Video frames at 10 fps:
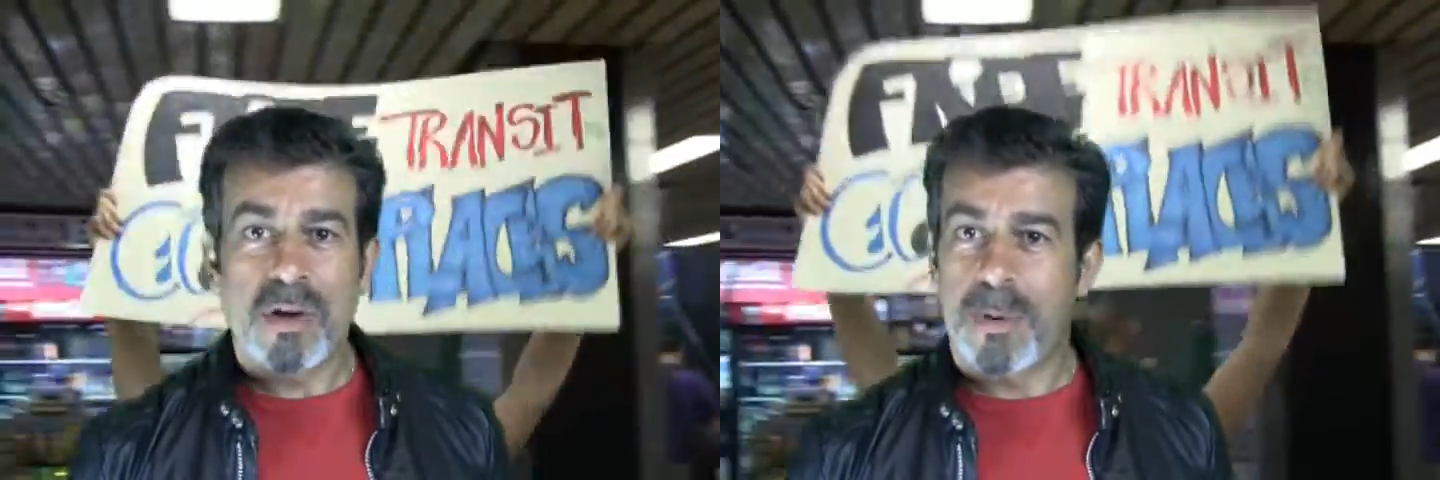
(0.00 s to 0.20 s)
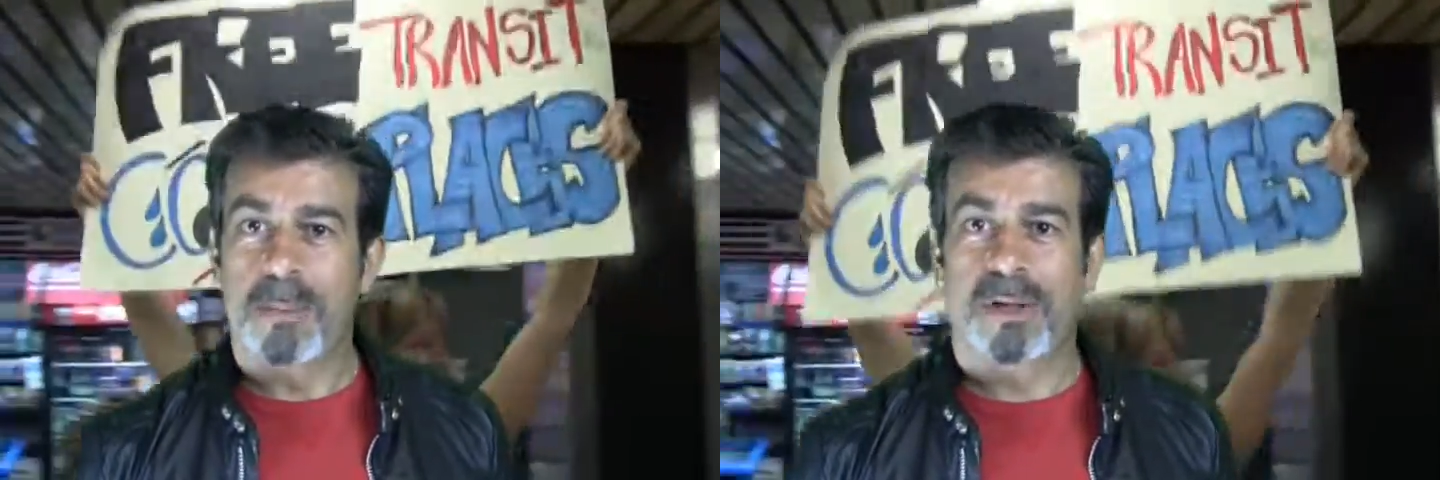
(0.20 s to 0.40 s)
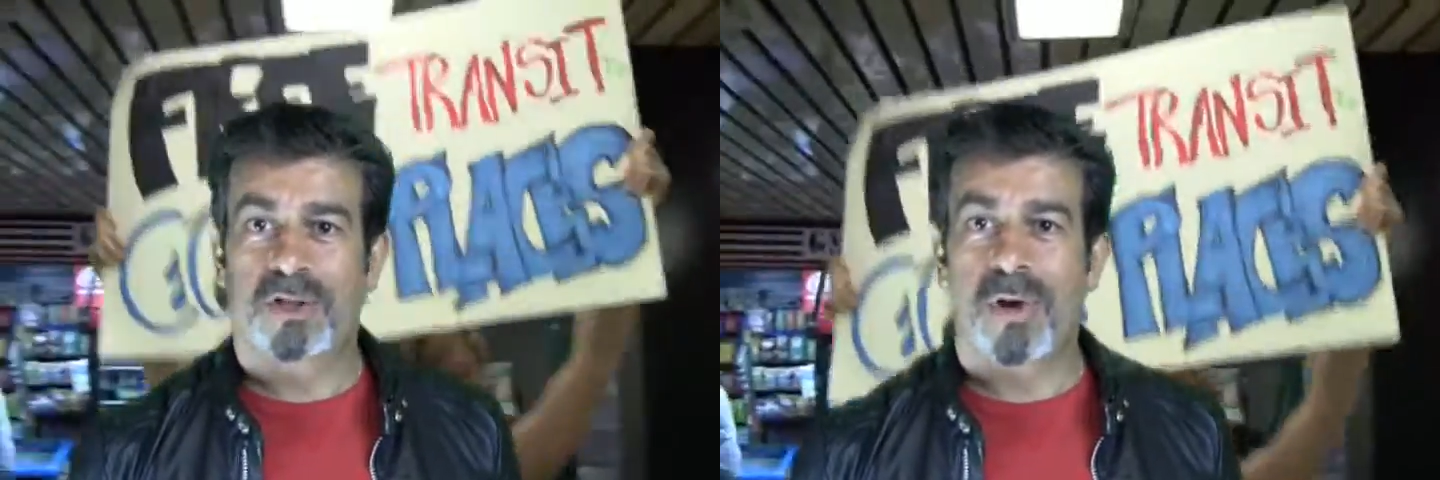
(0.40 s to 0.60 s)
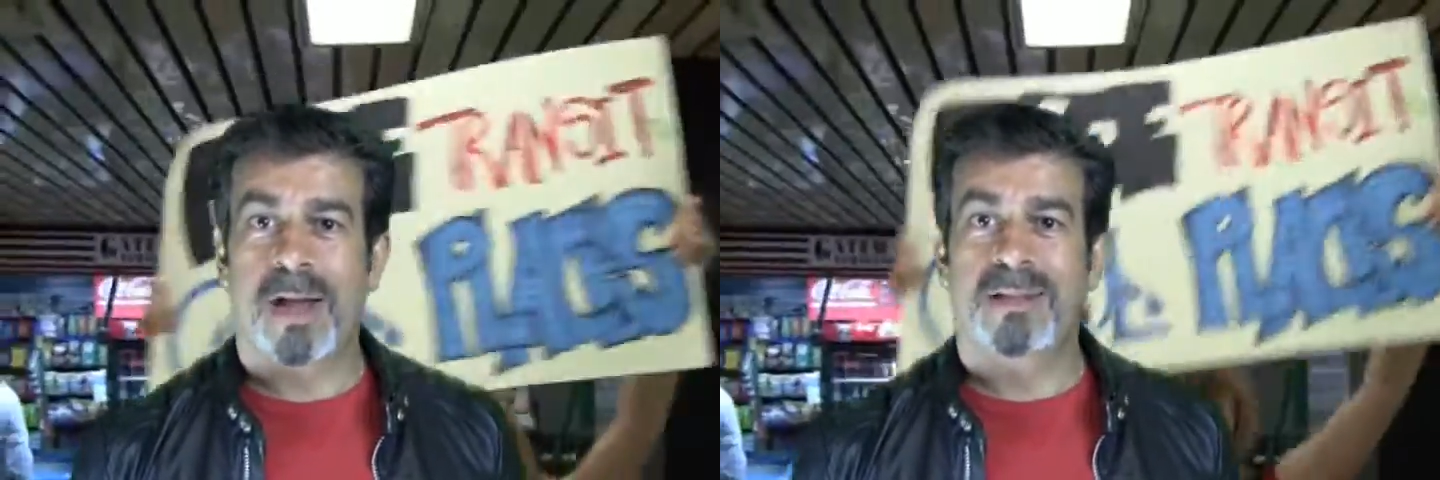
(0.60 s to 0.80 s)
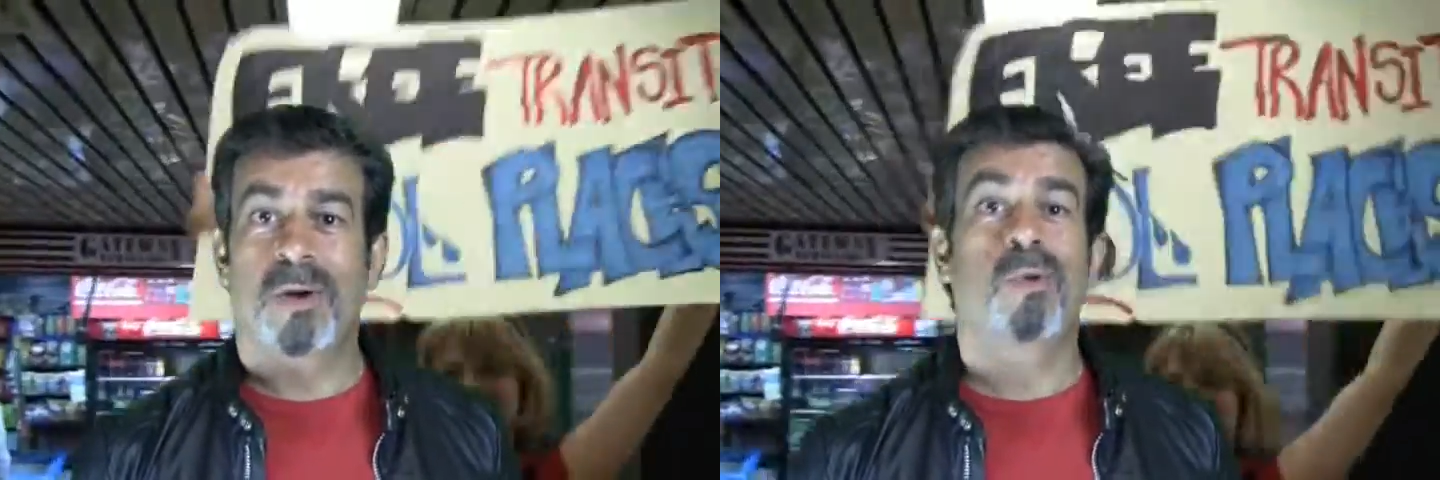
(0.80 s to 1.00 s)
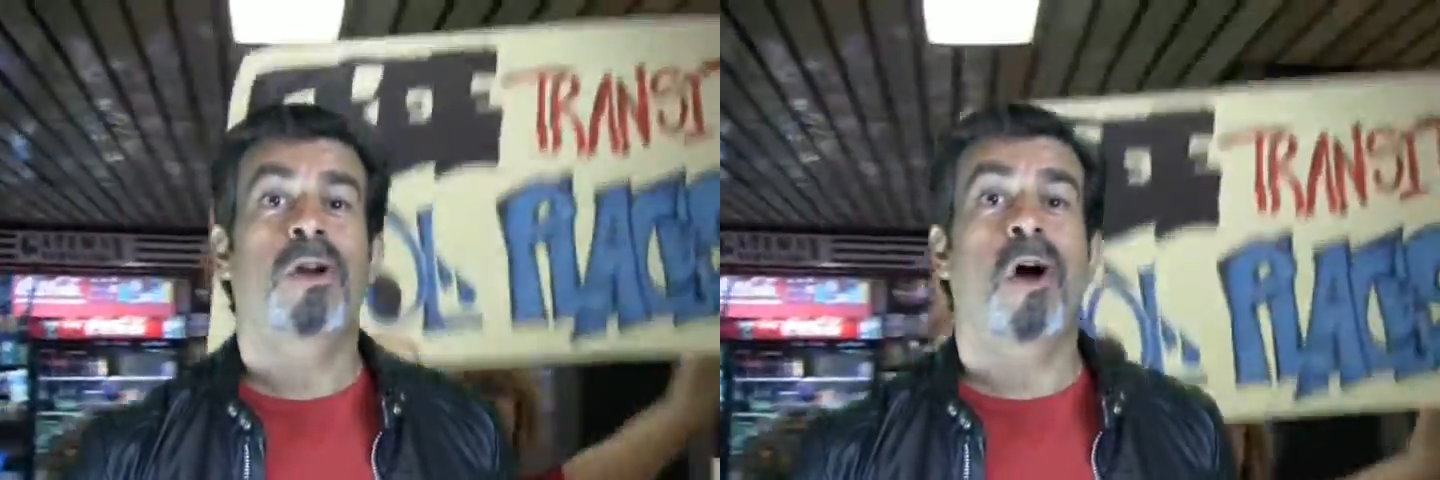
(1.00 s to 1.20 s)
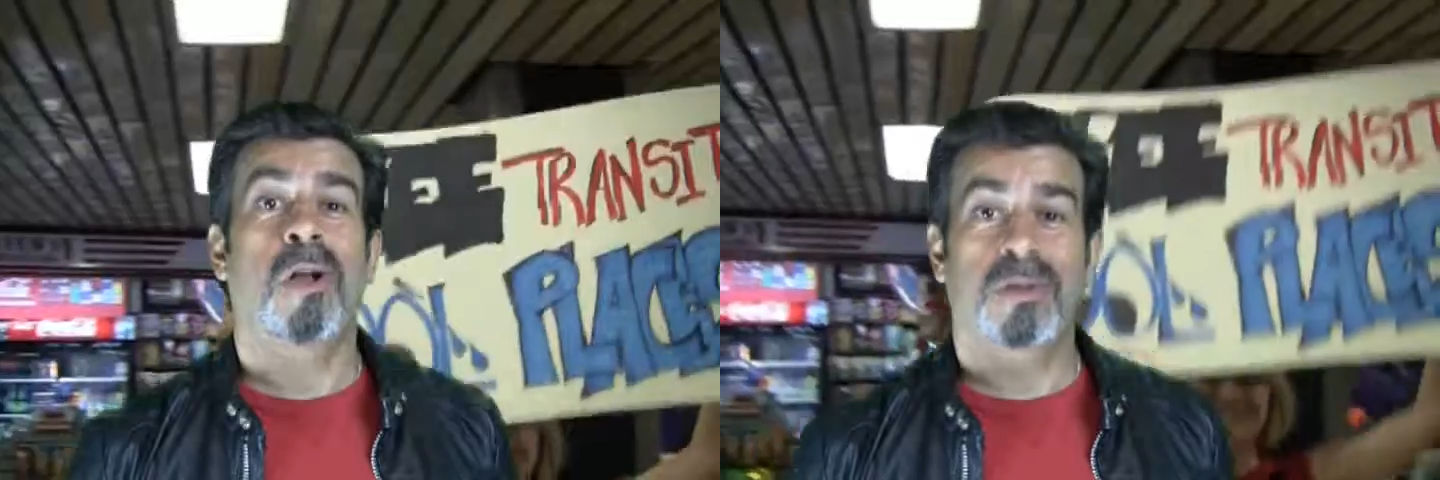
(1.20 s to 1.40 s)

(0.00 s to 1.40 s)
Free public transit would